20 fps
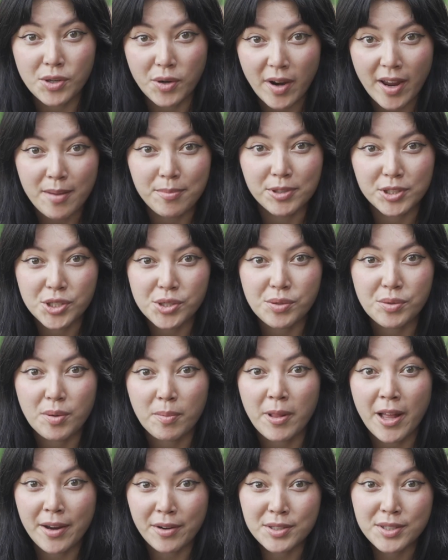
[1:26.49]
you're able to
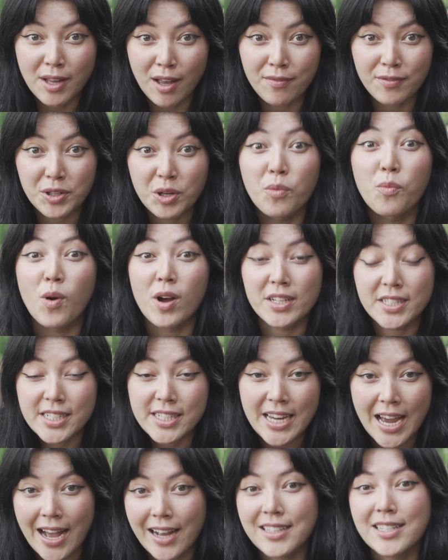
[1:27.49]
apply yourself and you're wanting
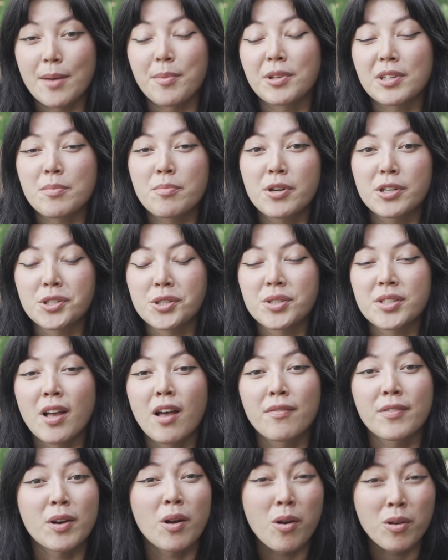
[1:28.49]
to academically push
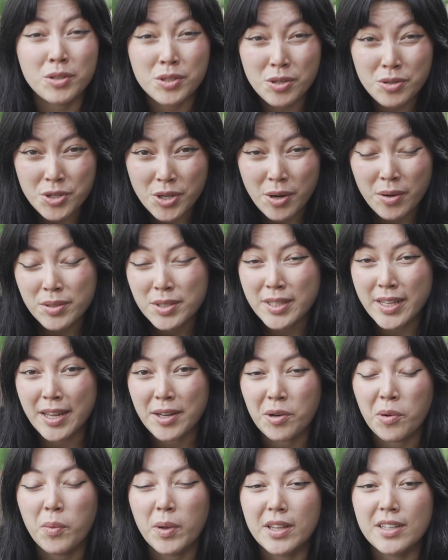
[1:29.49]
yourself. It also shows that
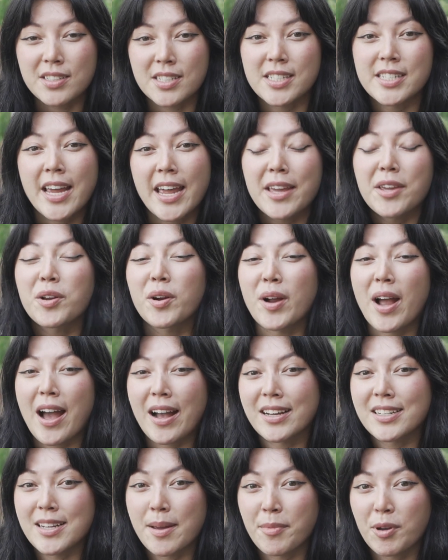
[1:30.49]
you're willing to take your
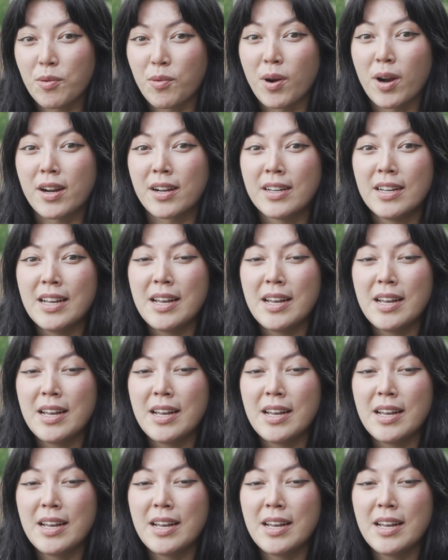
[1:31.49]
academic work